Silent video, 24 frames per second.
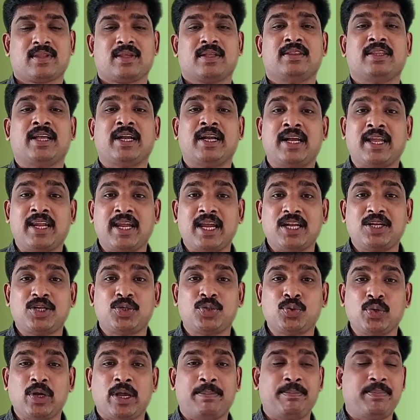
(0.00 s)
The great
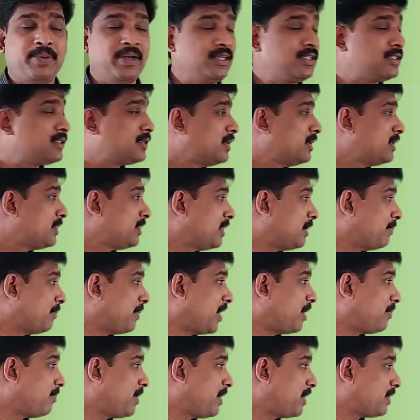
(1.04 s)
two epics, the
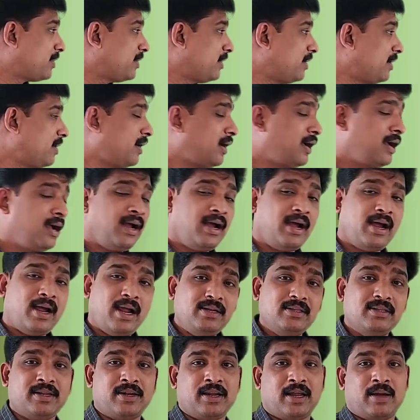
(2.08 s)
Mahabharata
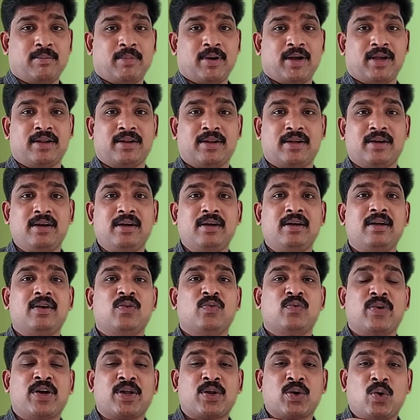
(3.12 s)
and the Ramayana,
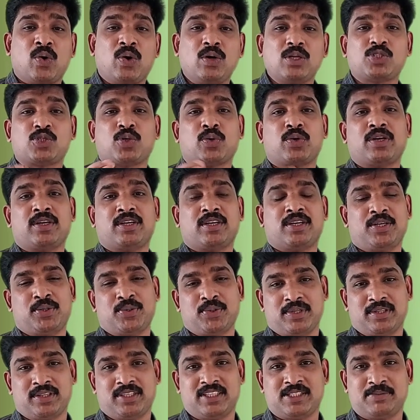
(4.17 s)
were also written
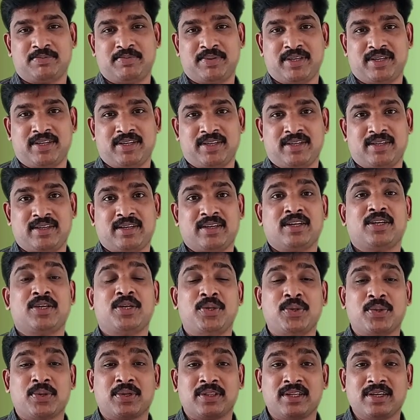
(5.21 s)
during this period,
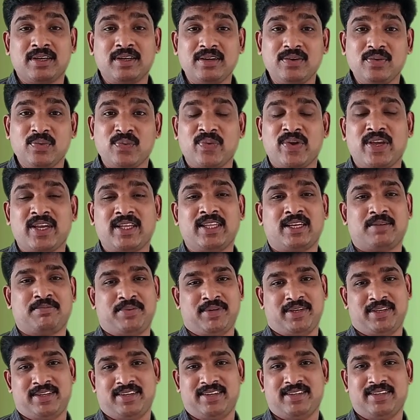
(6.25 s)
during the Vedic
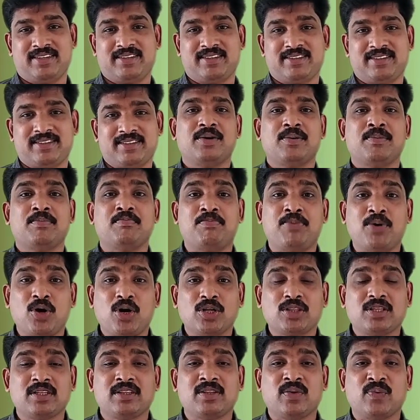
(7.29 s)
period.
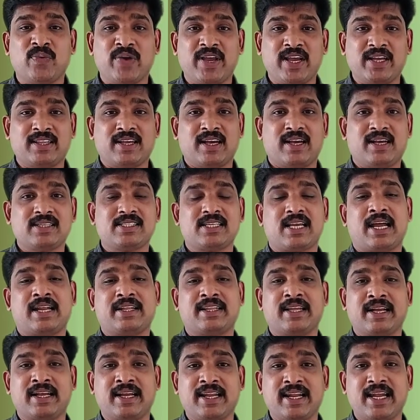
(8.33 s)
Both the Vedas and
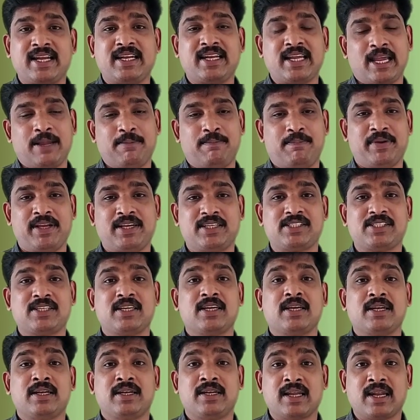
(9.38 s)
the great epics
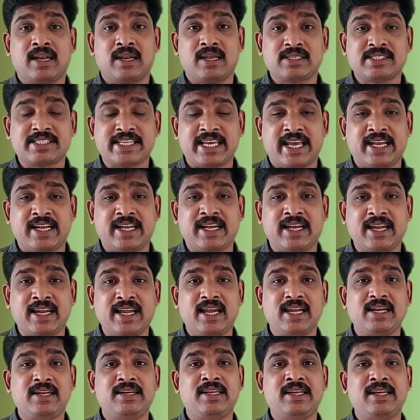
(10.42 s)
tell us a
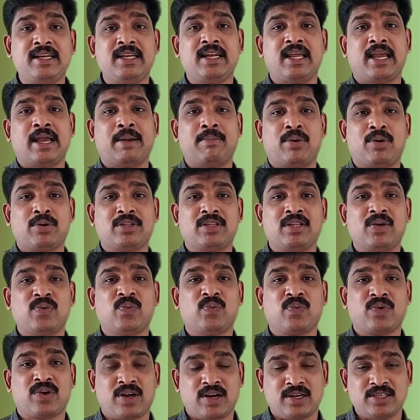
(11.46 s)
great deal about
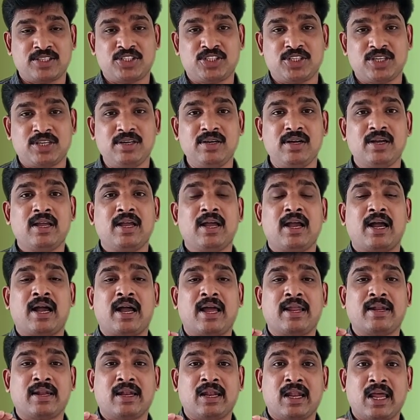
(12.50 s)
the culture
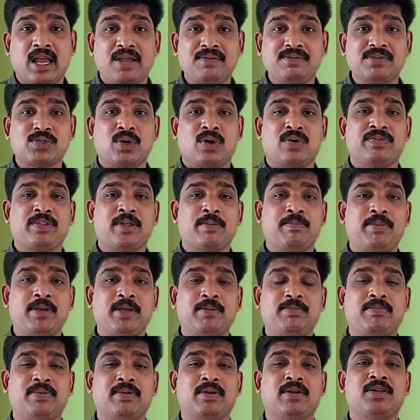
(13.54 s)
and lives of the
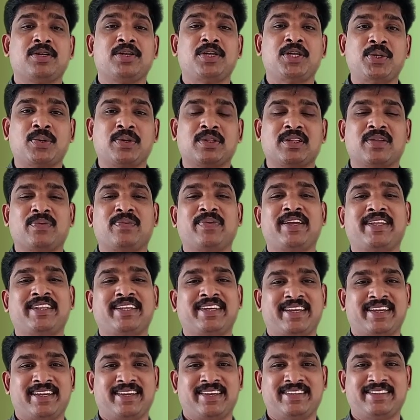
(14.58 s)
people during the
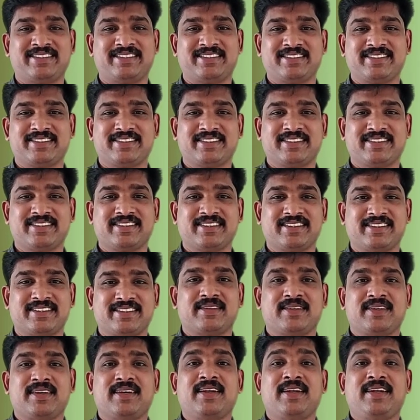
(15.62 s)
Vedic Age.
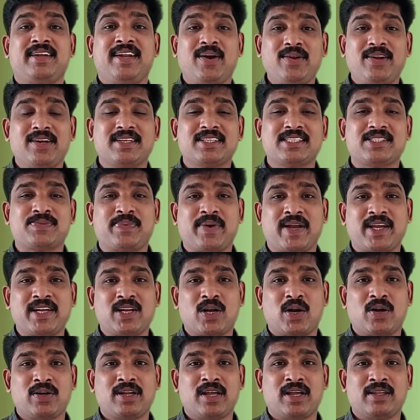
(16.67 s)
Now let us find
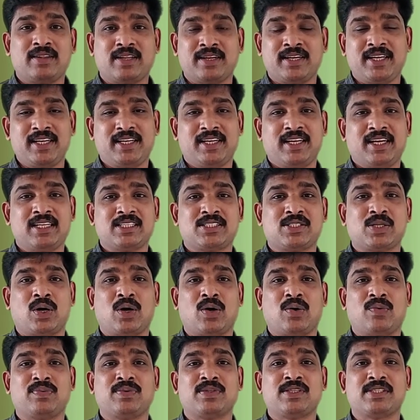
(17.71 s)
out the details
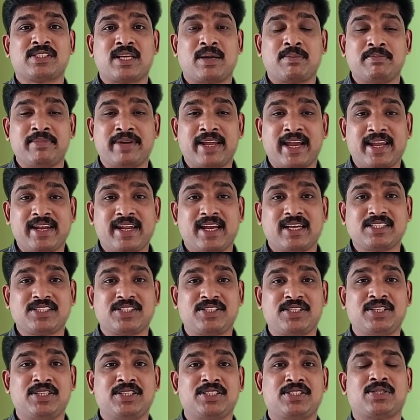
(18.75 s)
of some
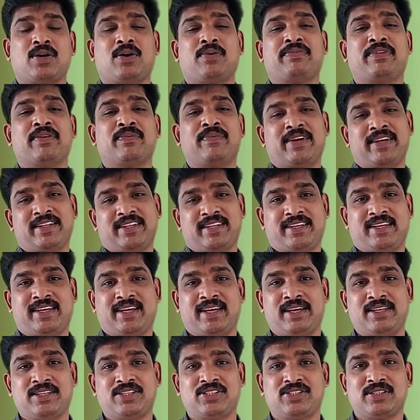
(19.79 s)
dynasties of the Vedic
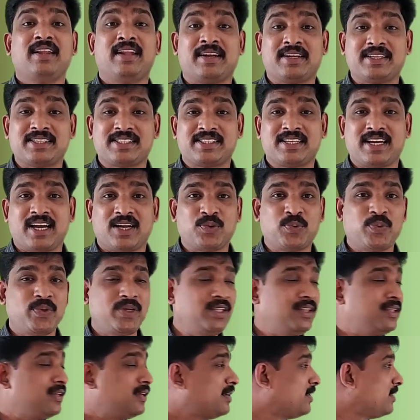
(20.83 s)
Age. Let us start
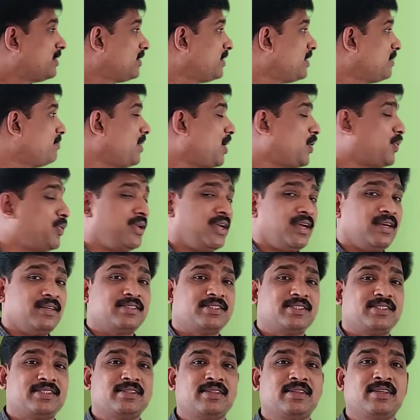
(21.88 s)
with the
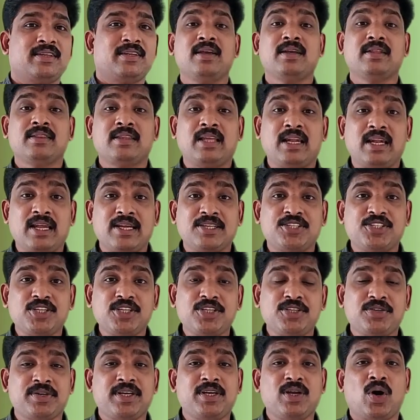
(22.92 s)
Mauryas. The
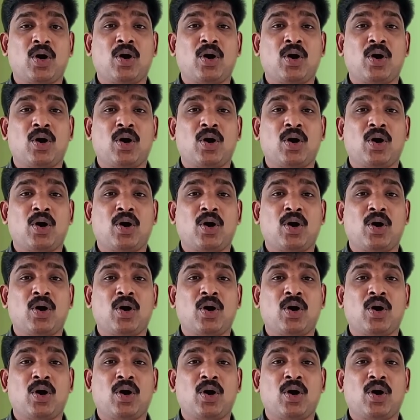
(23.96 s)
legendary